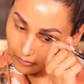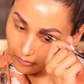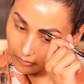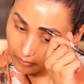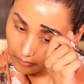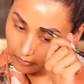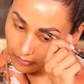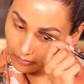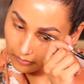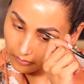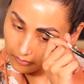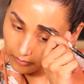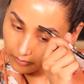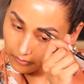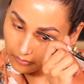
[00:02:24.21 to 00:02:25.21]
I will
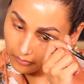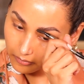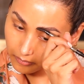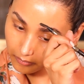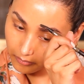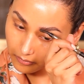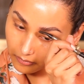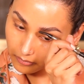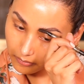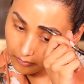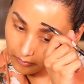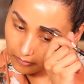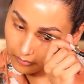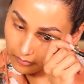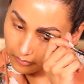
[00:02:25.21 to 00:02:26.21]
shape my eyebrows,